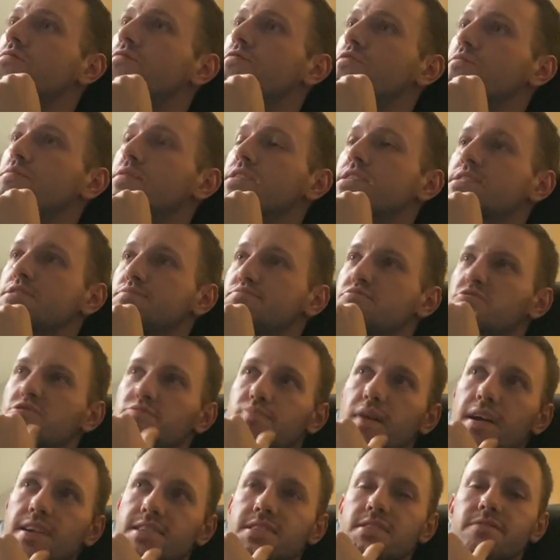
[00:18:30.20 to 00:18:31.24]
from his
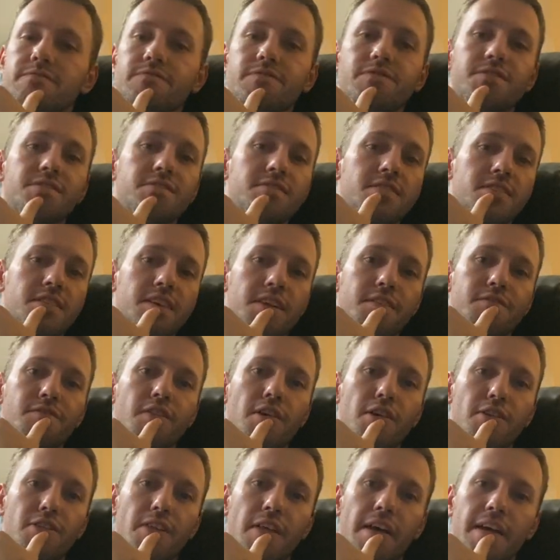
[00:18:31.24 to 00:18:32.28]
perspective, he
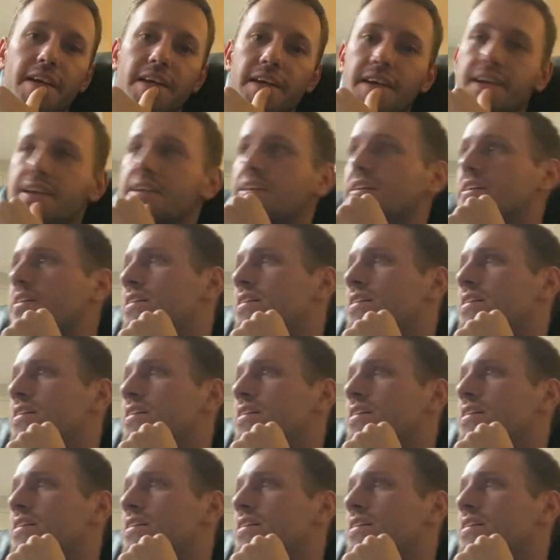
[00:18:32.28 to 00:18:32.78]
felt like